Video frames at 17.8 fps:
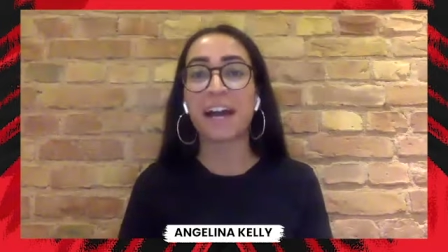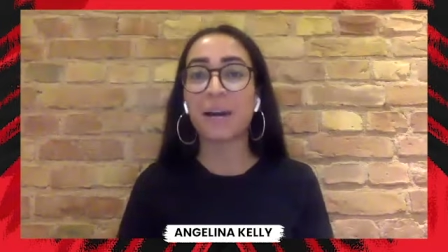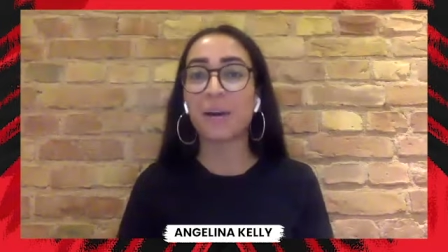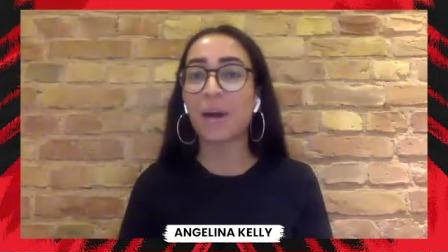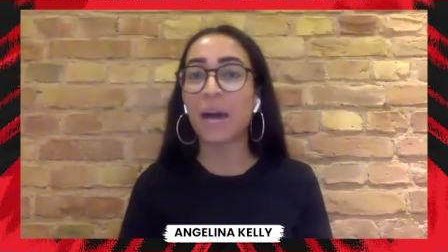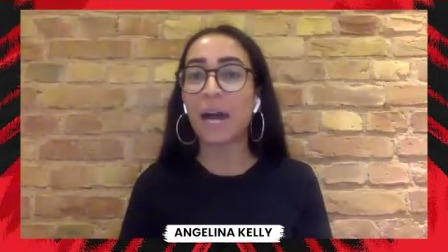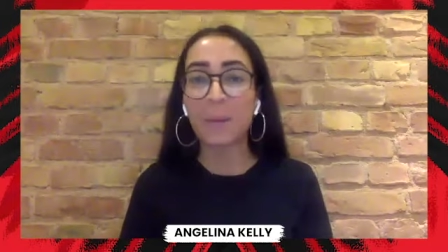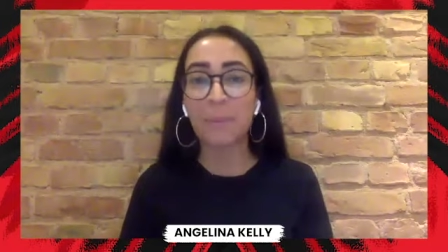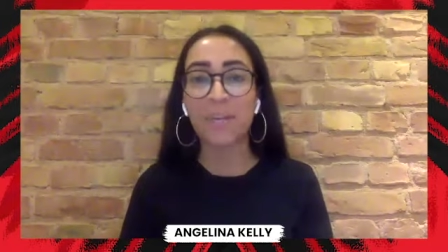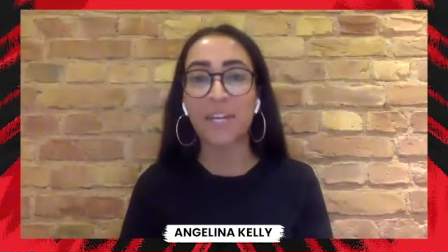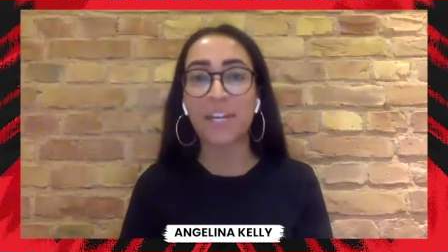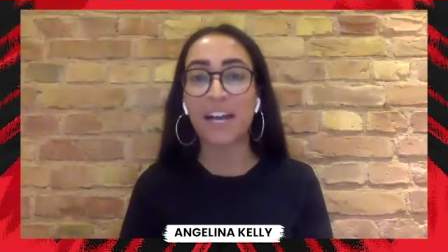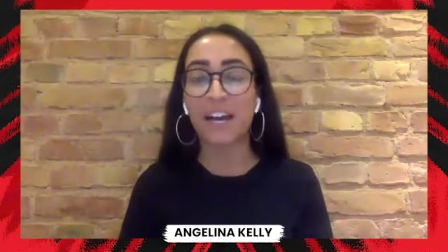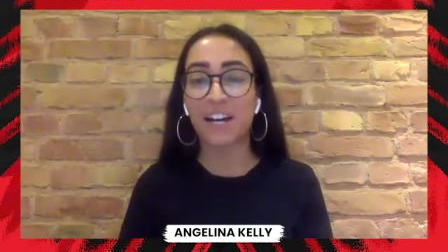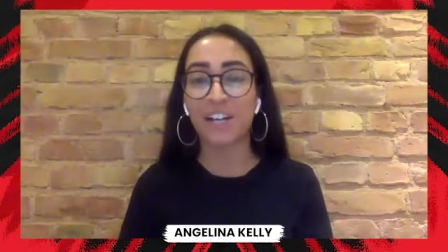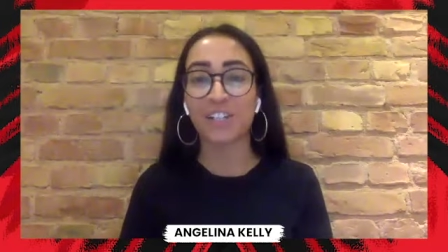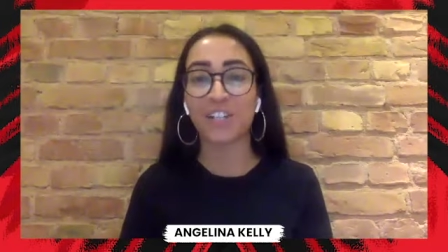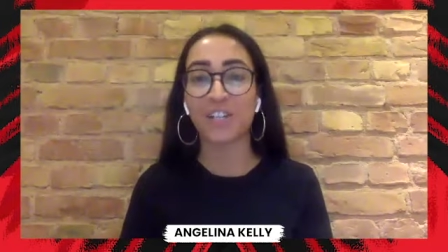how happy
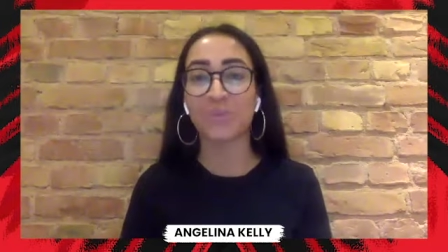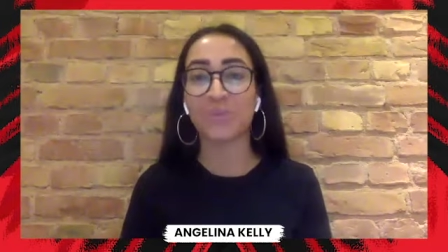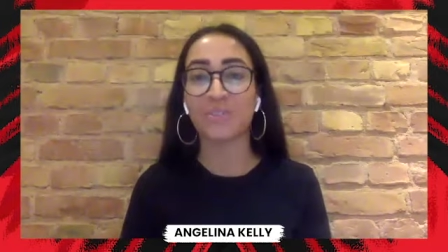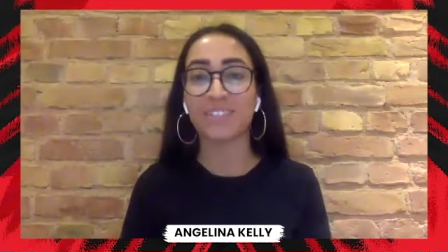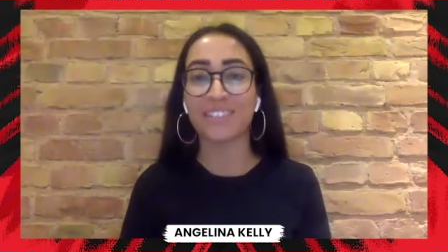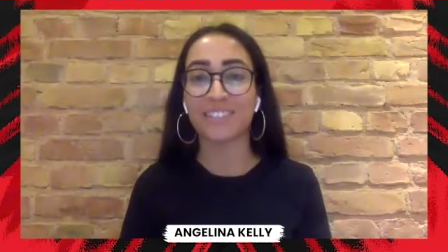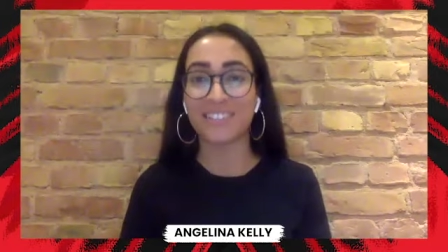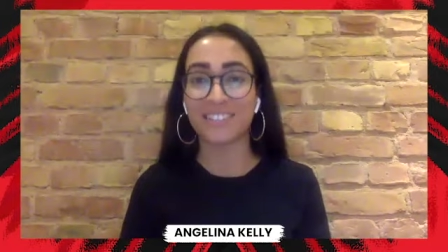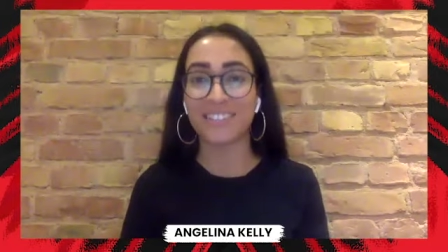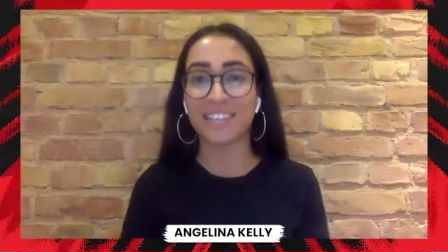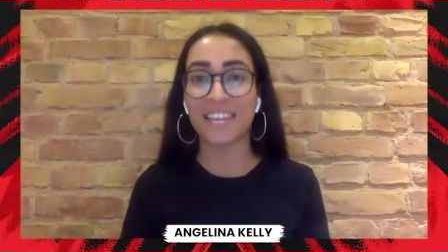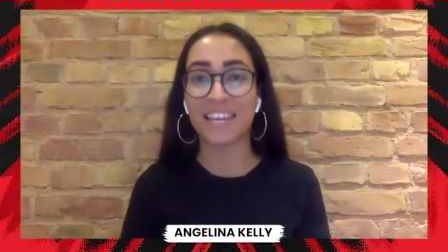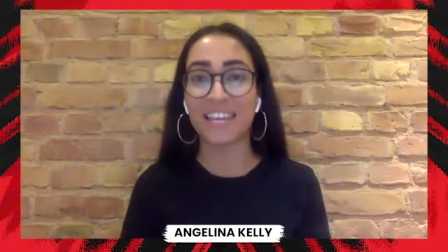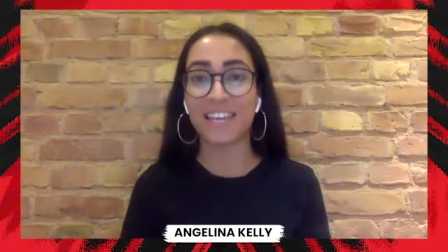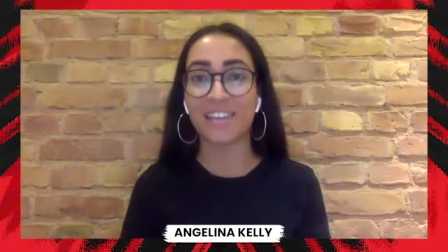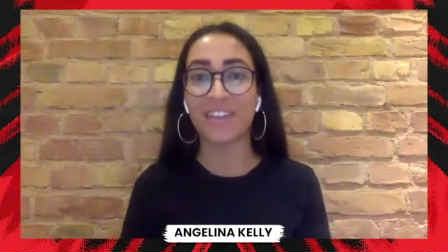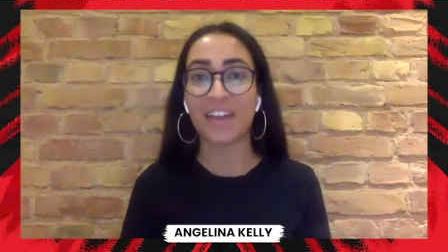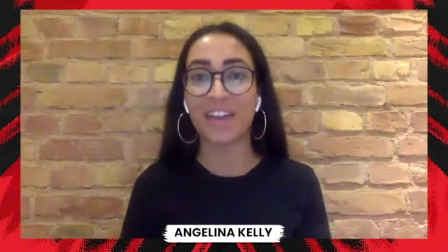are you to
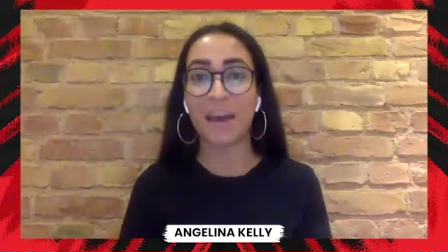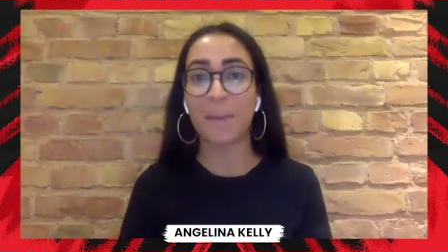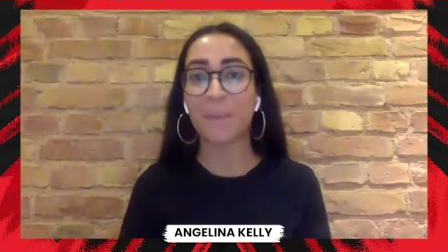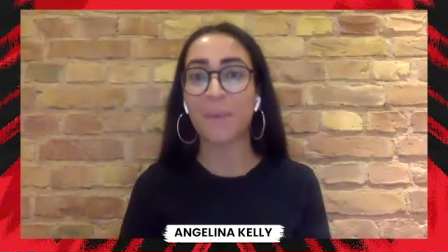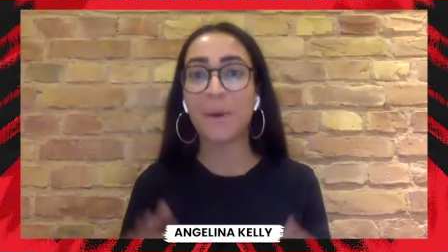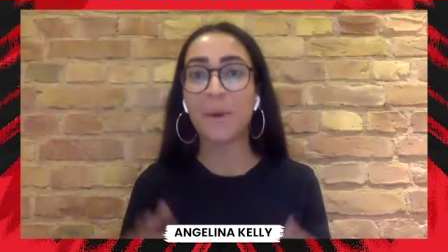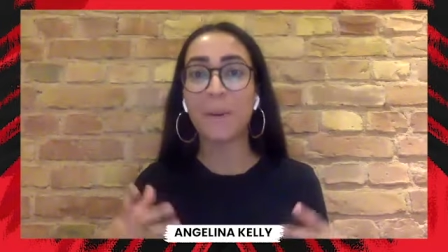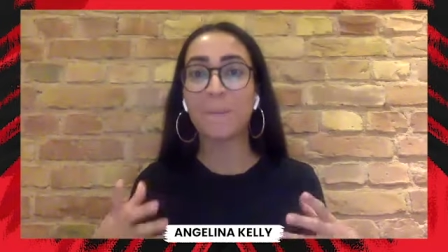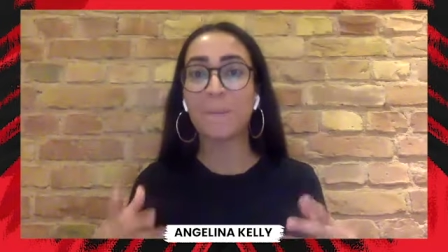see them